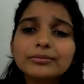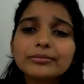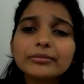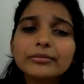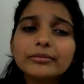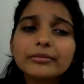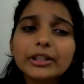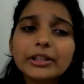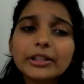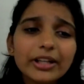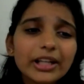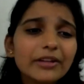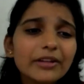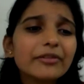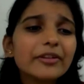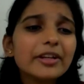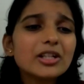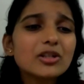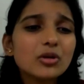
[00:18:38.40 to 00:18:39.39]
even if
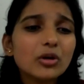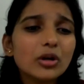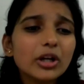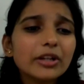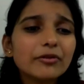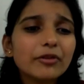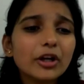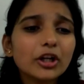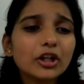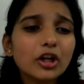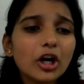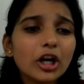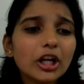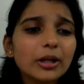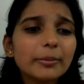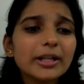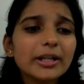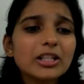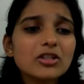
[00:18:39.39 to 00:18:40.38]
he's going for
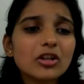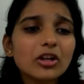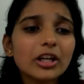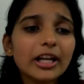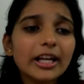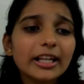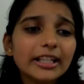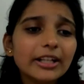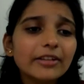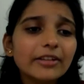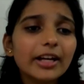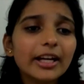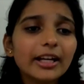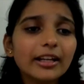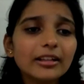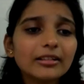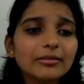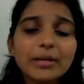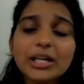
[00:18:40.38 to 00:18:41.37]
tournaments or
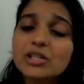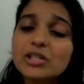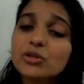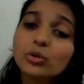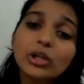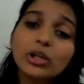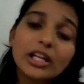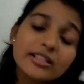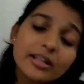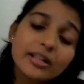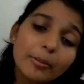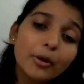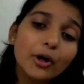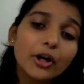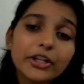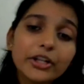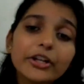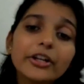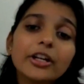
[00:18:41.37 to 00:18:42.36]
anywhere, my school has
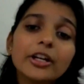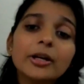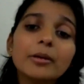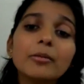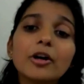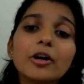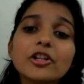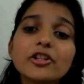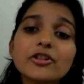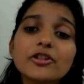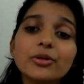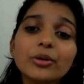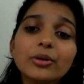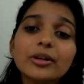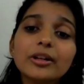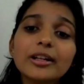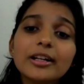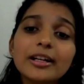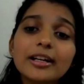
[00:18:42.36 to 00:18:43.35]
supported him also.
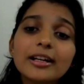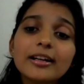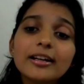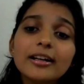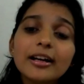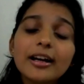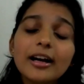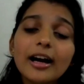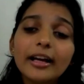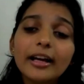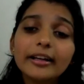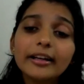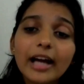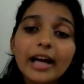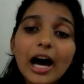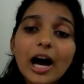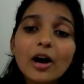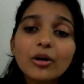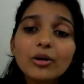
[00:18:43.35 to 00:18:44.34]
And
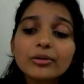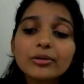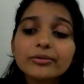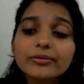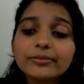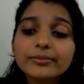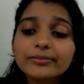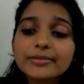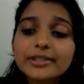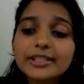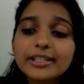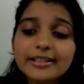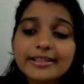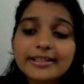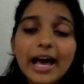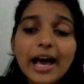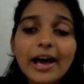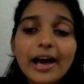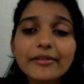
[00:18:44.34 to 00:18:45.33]
now, since
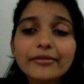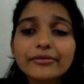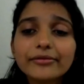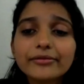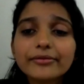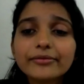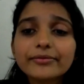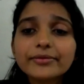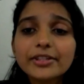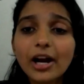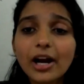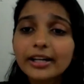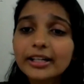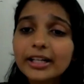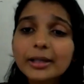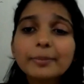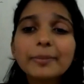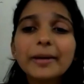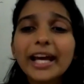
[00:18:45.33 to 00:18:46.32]
I have
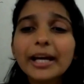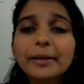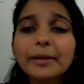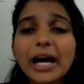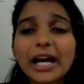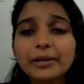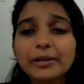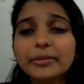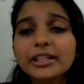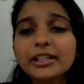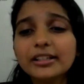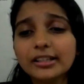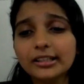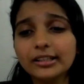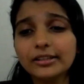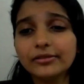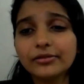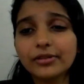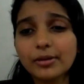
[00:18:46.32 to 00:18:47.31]
started playing
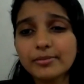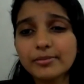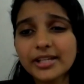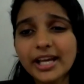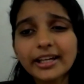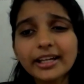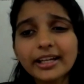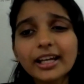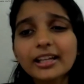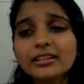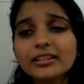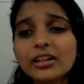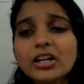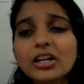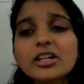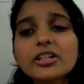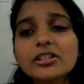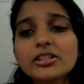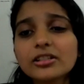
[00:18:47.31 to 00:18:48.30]
badminton from second and
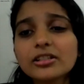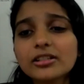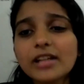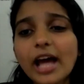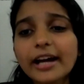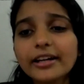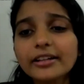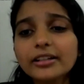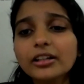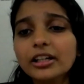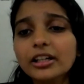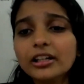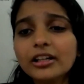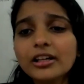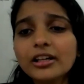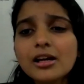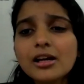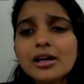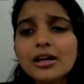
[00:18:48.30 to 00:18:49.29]
third standard,
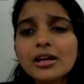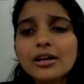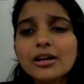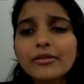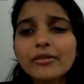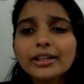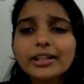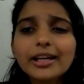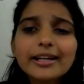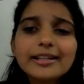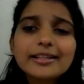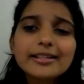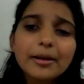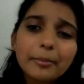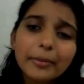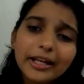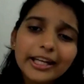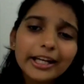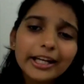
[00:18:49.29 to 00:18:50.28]
whether it's a
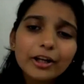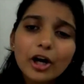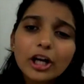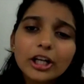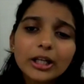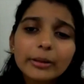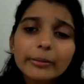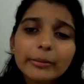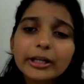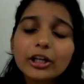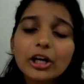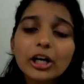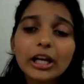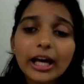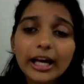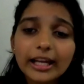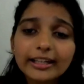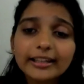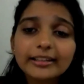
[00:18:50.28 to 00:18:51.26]
mini tournament or
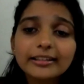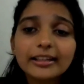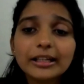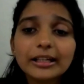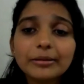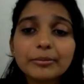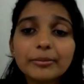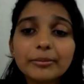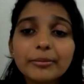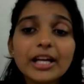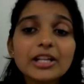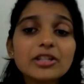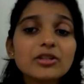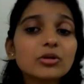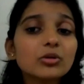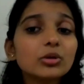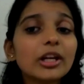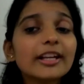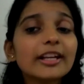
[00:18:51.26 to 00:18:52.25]
anything, my
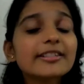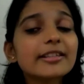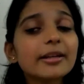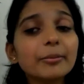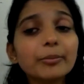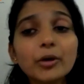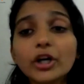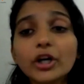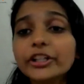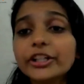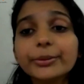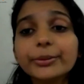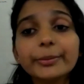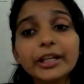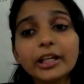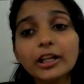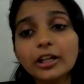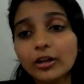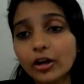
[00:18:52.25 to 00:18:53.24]
school has supported
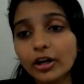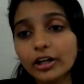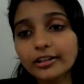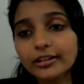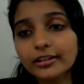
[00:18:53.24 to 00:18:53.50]
me a lot.